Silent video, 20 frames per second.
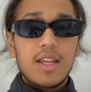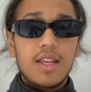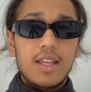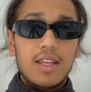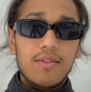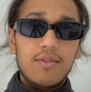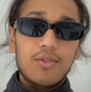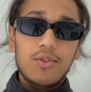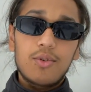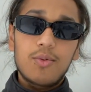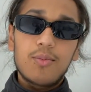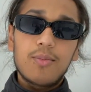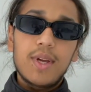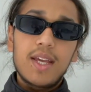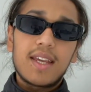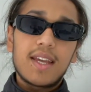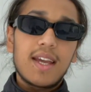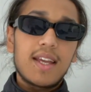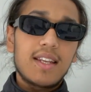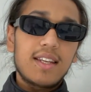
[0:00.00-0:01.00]
If you
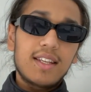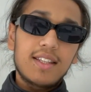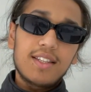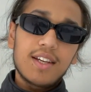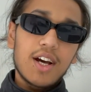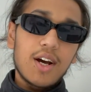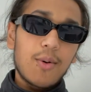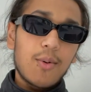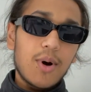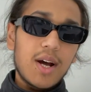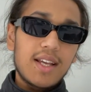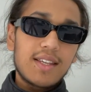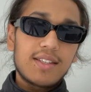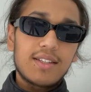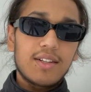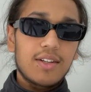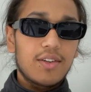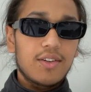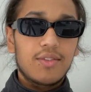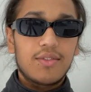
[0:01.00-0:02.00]
make any DIY
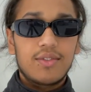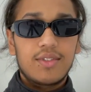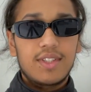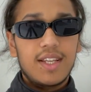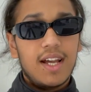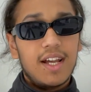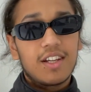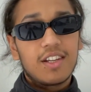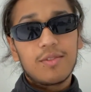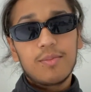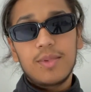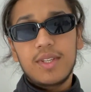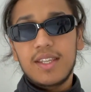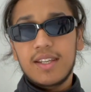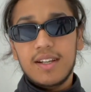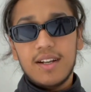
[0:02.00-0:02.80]
stuff, tag me.